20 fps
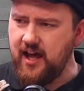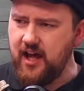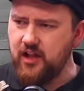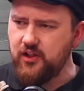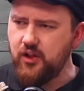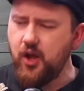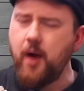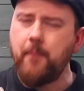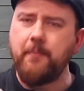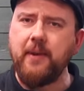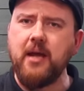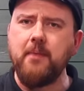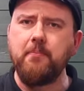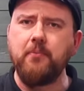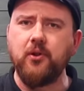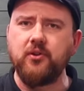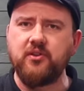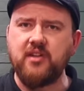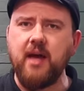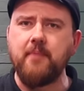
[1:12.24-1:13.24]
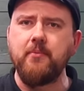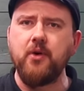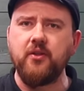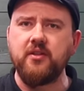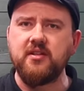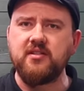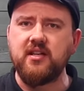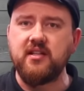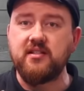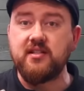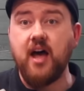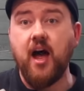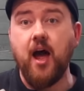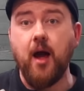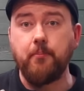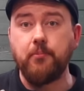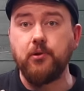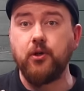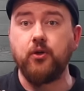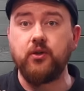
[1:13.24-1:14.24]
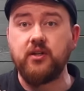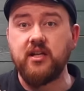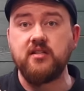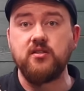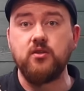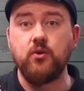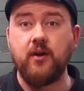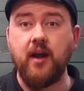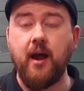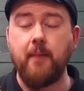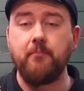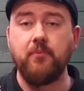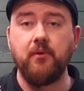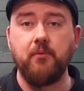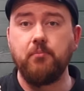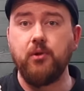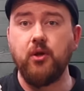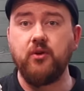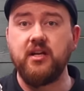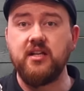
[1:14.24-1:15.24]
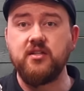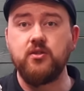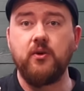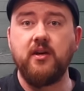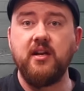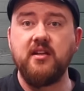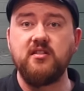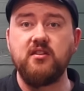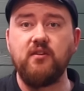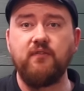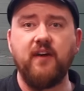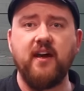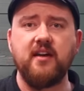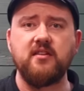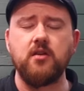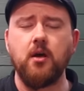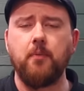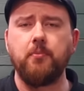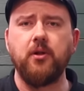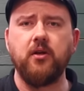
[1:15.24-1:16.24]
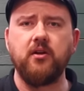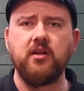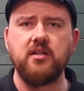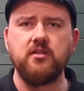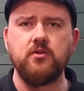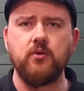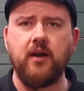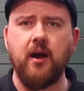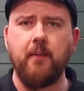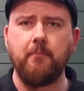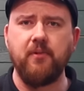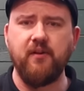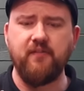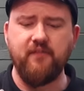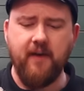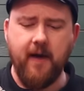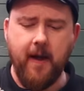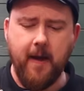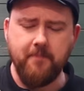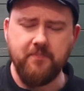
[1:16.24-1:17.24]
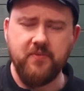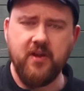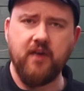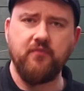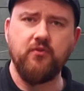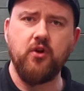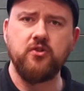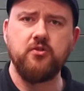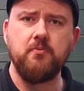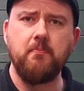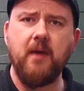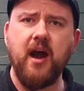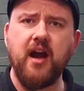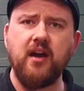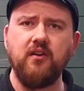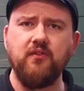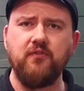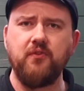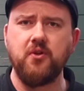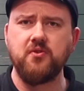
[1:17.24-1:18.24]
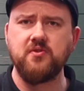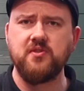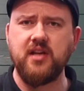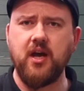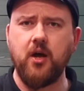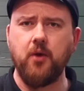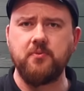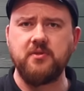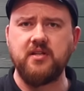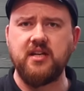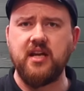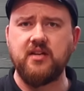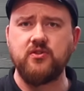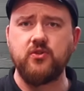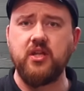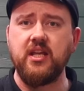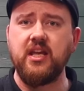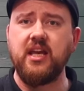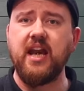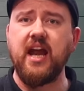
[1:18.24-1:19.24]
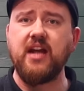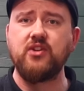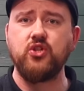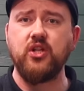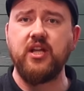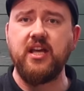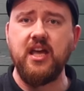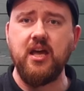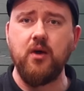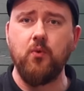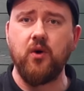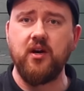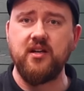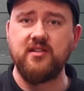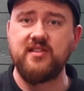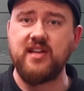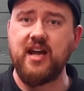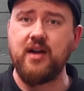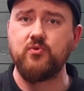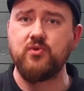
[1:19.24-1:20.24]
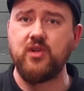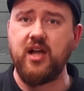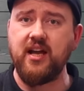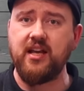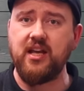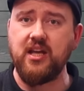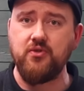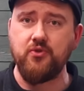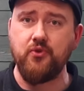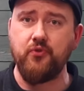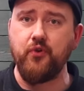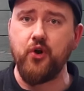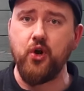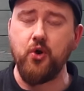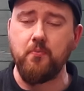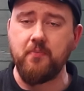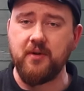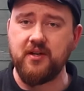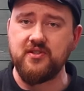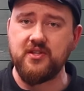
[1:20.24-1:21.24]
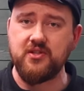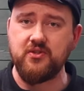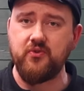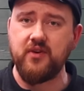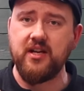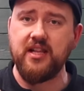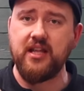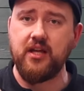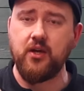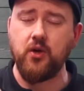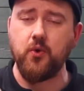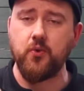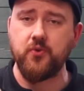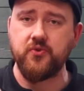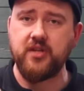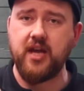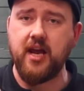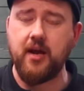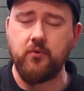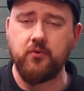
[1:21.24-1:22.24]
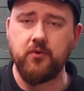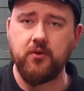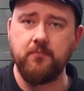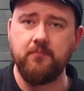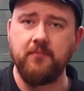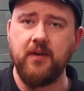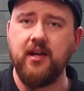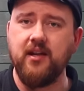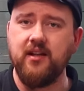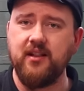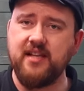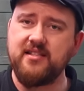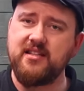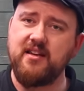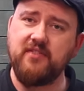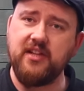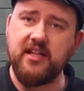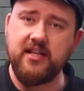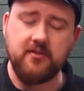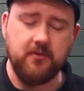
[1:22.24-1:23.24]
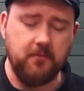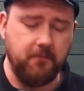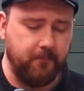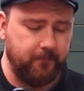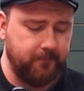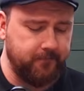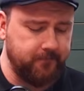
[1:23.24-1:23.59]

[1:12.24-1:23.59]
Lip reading: a lot of people demo this guitar plugged into an interface or plugged into an amplifier. Now I've got some microphones set up today so that you can actually hear what it sounds like in the room because it's a really cool sound. Let's have a listen.